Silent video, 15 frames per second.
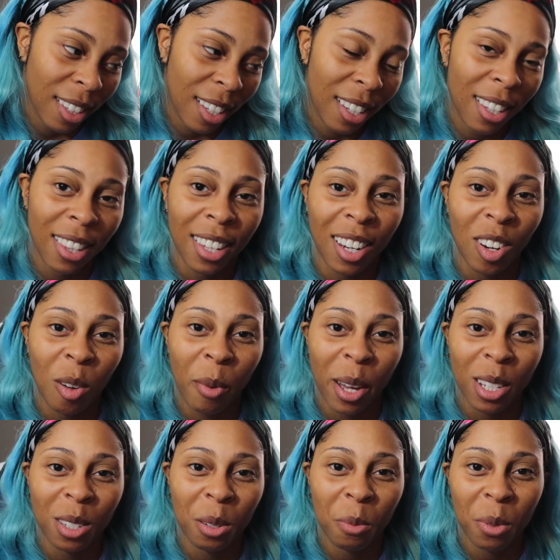Good thing
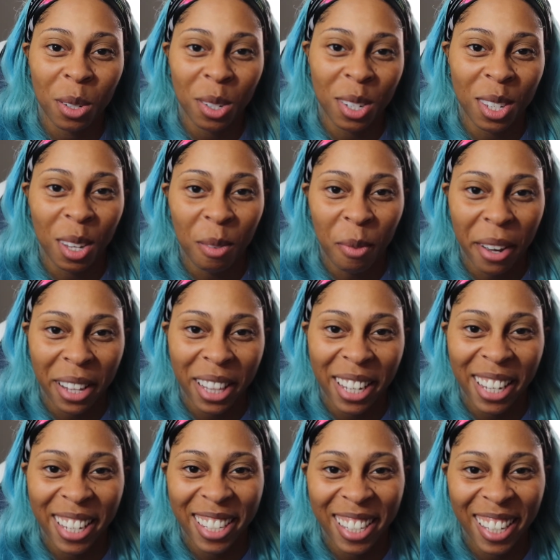nobody took pictures of my
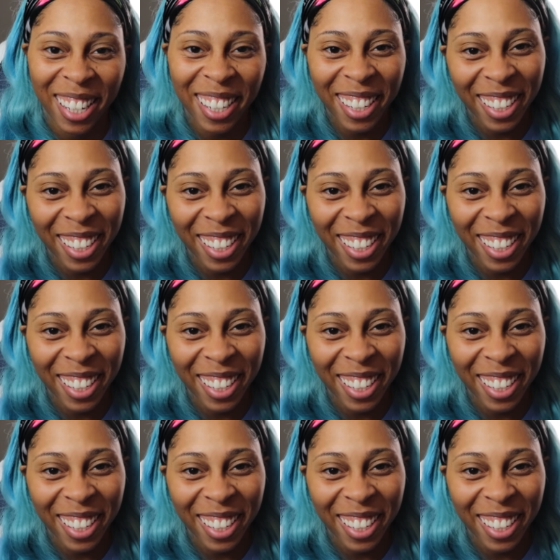legs.